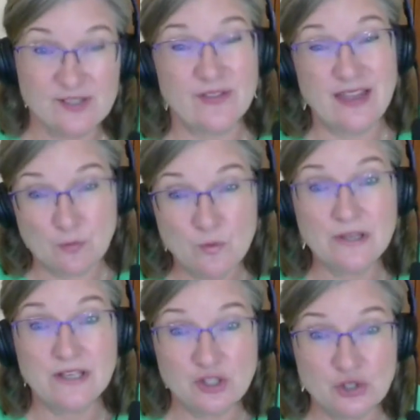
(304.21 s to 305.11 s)
So they
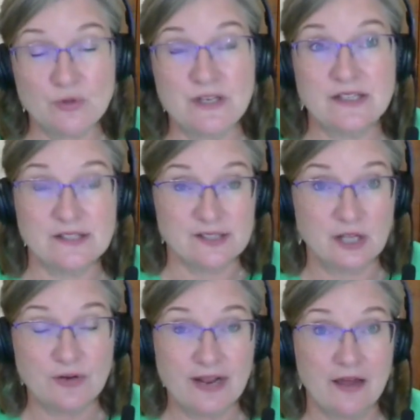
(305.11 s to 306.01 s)
really do need to
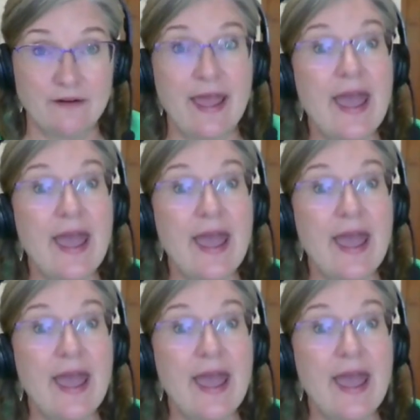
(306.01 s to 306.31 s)
slow down,